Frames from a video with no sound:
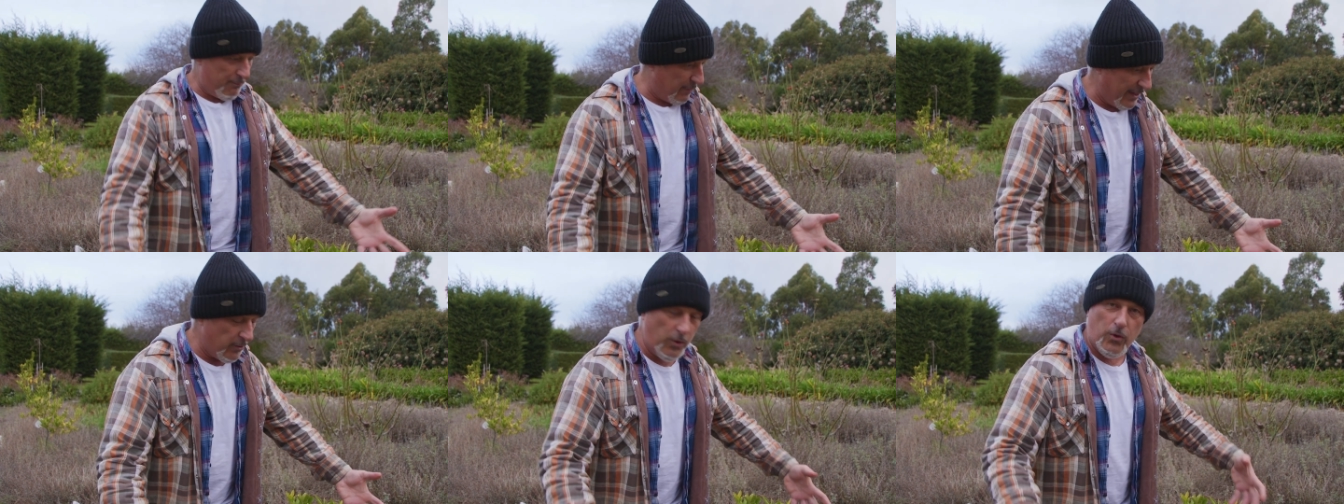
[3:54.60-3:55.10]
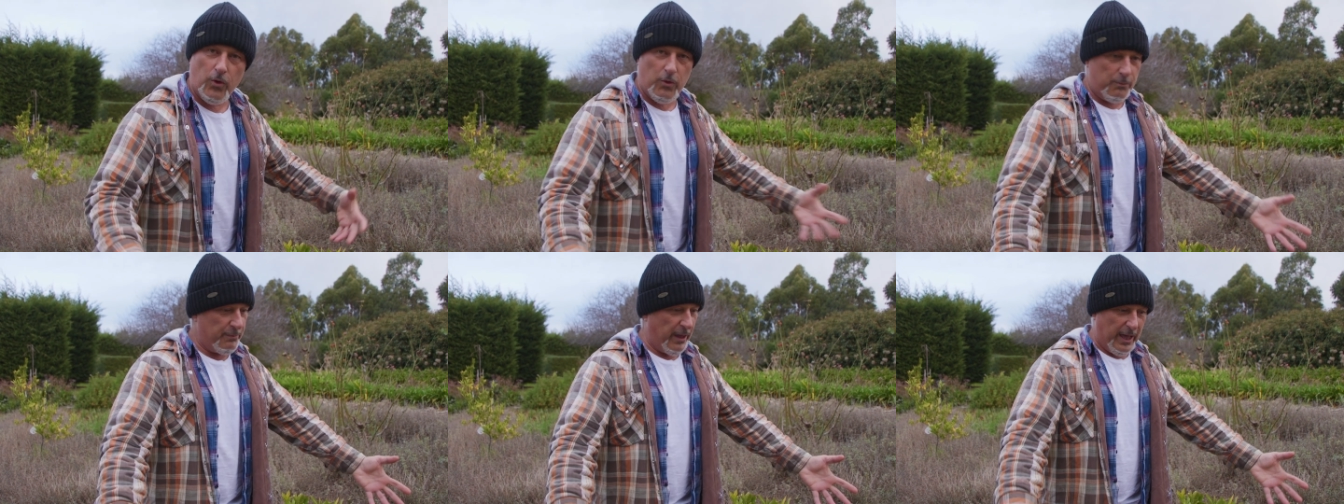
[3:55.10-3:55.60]
bin
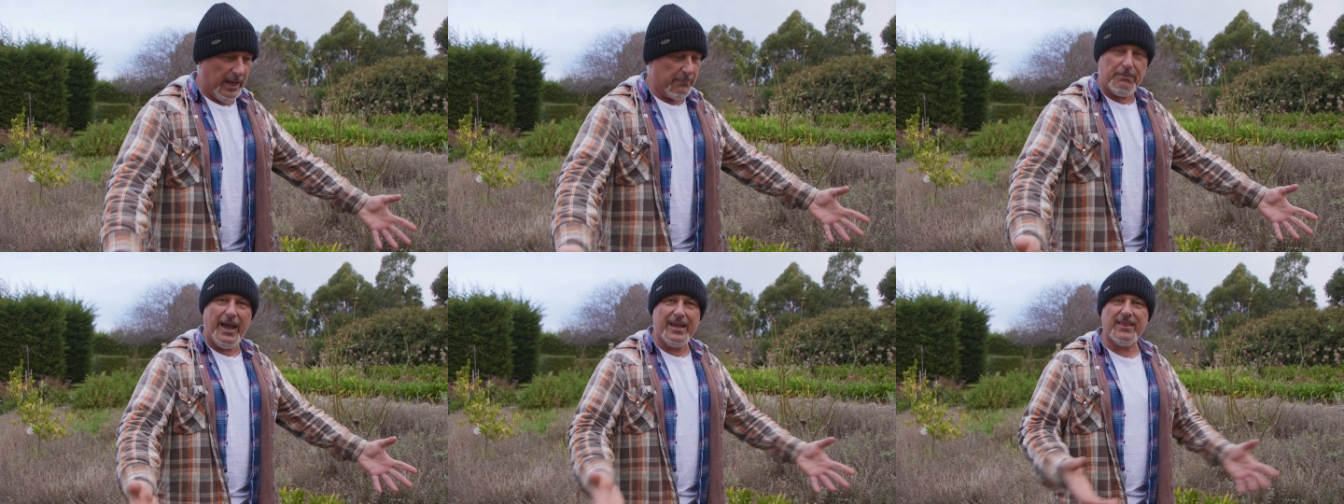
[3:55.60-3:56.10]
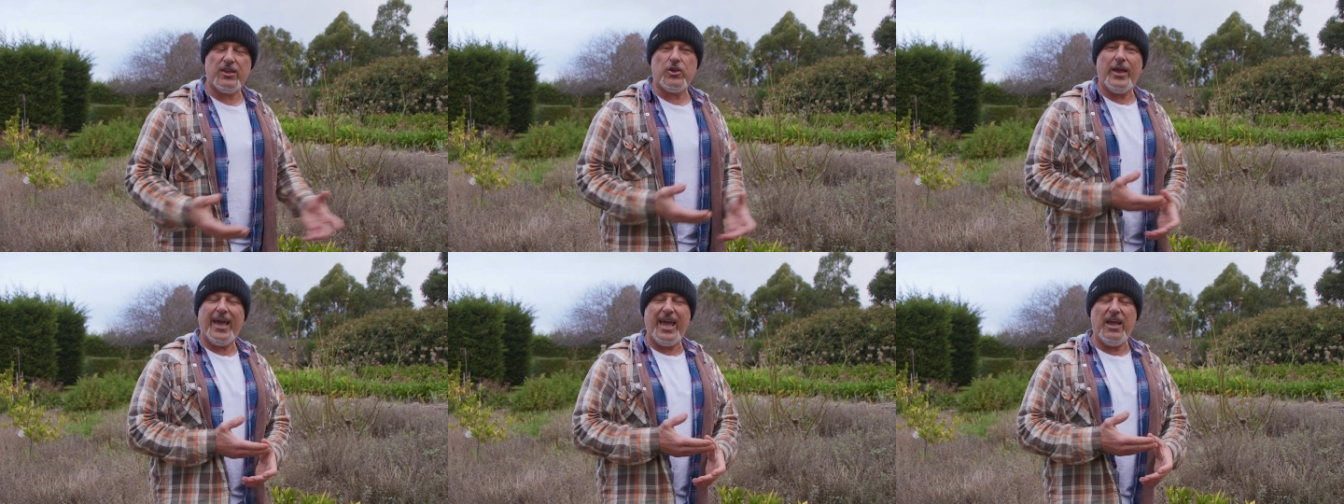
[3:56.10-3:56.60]
or uh, bay that you
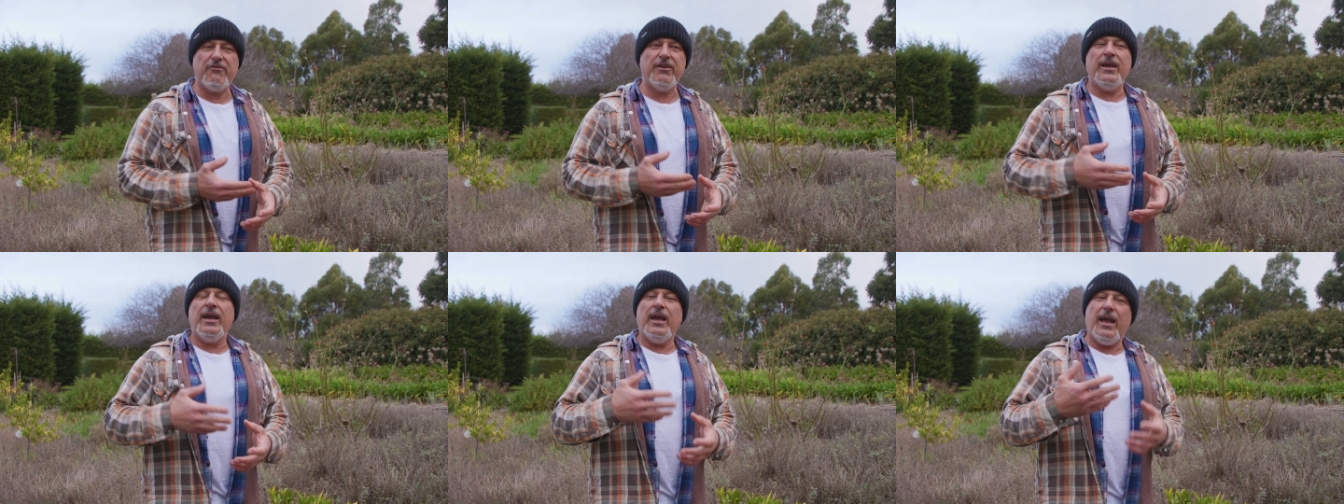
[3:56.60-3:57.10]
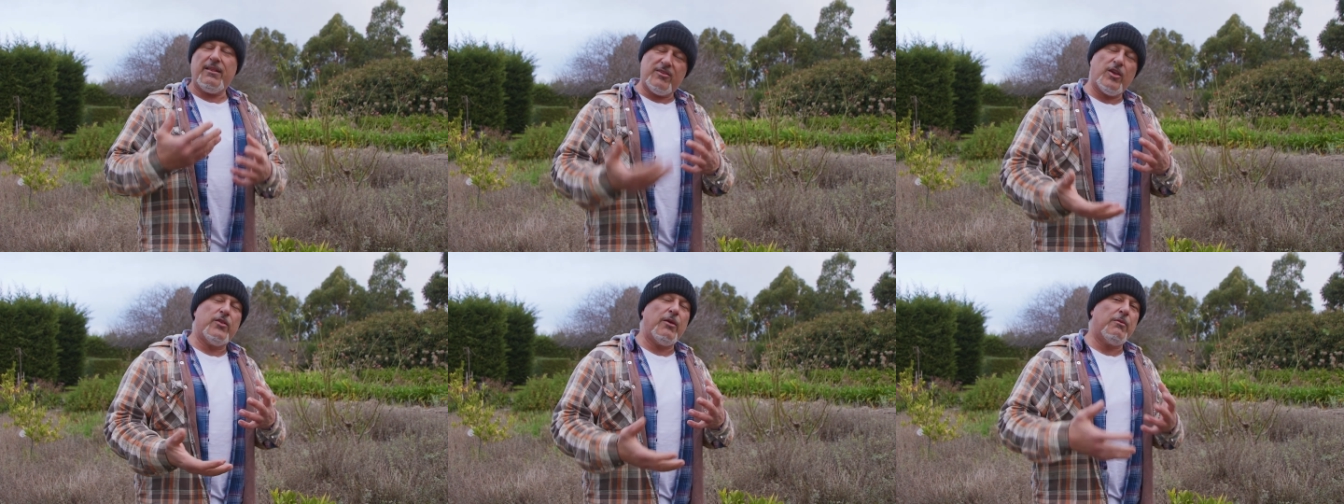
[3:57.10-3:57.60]
have, uh,
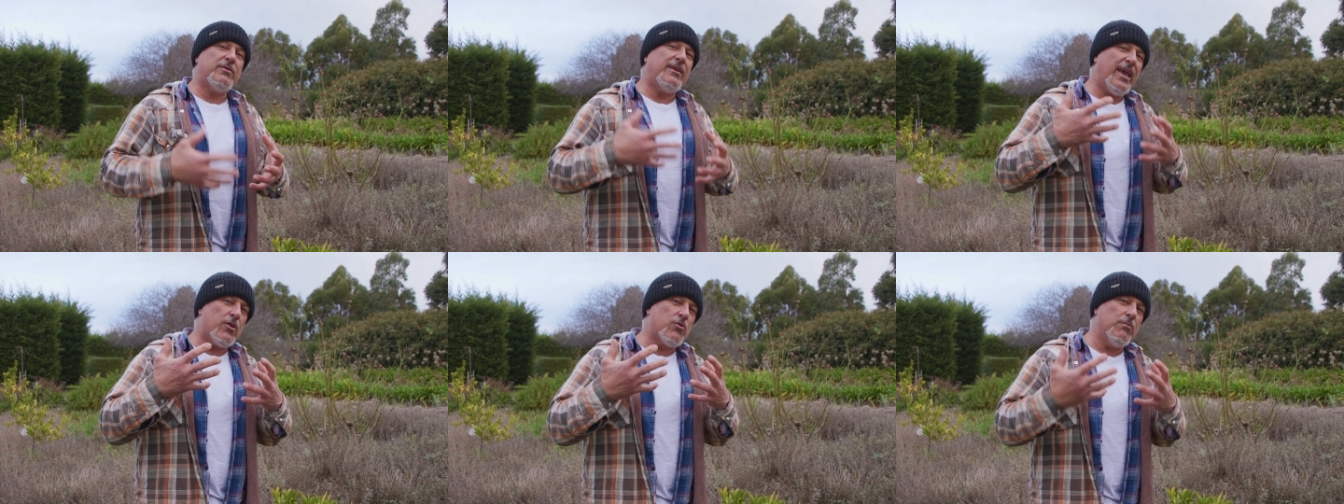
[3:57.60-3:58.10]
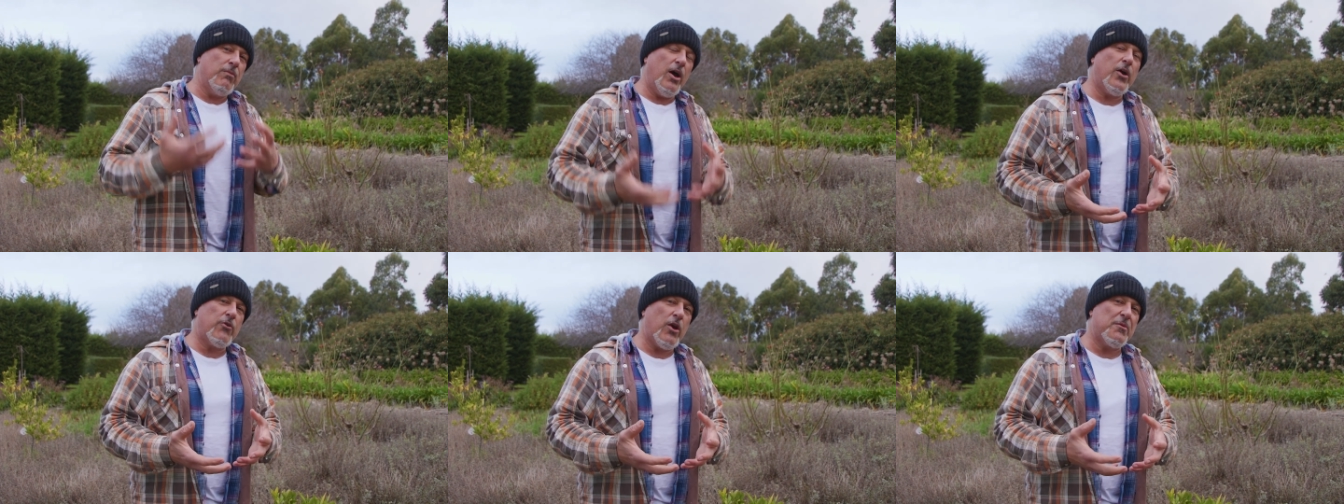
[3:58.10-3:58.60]
so that the actual
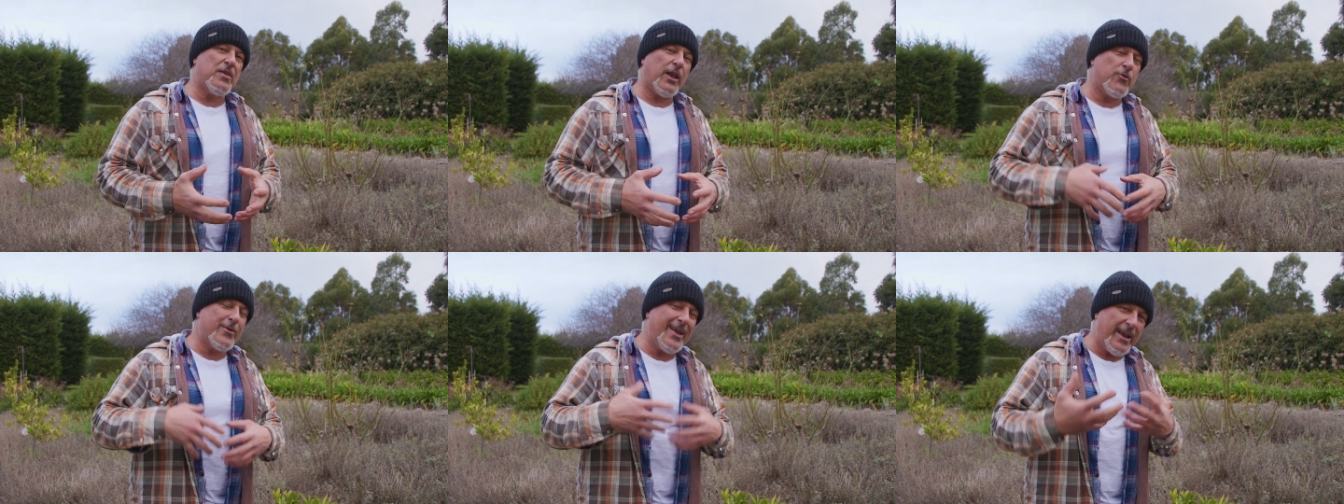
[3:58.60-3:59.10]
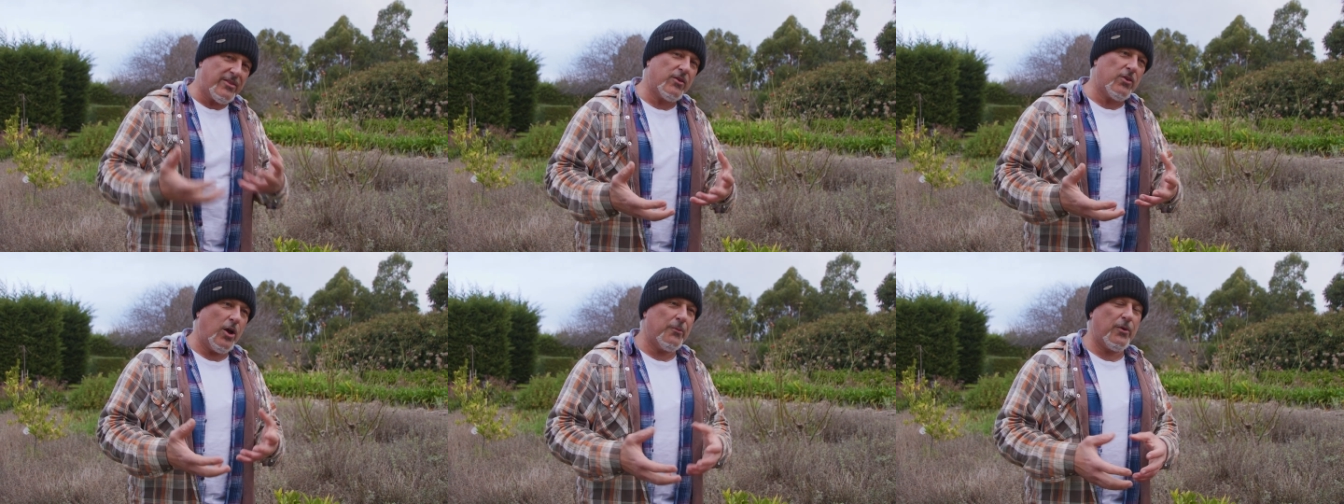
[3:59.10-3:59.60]
microbes that create the
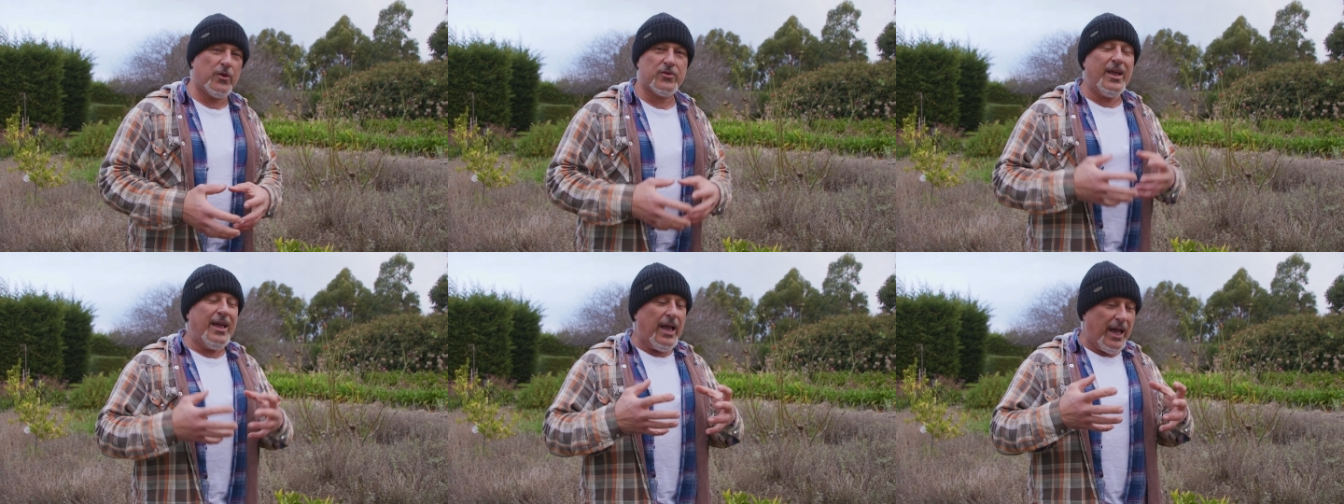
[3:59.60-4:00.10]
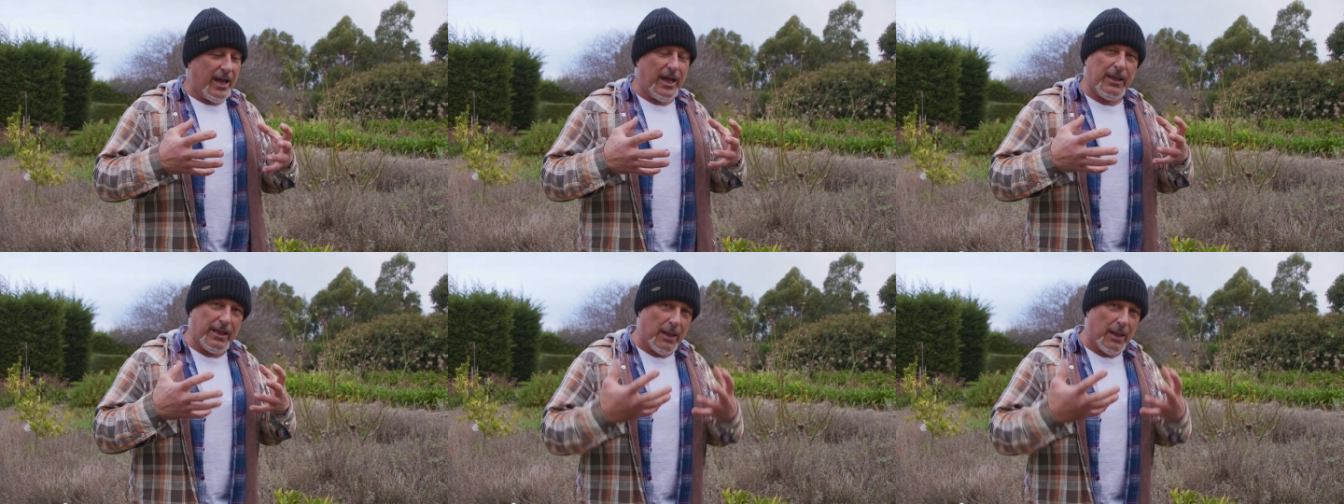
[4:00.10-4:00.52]
compost uh,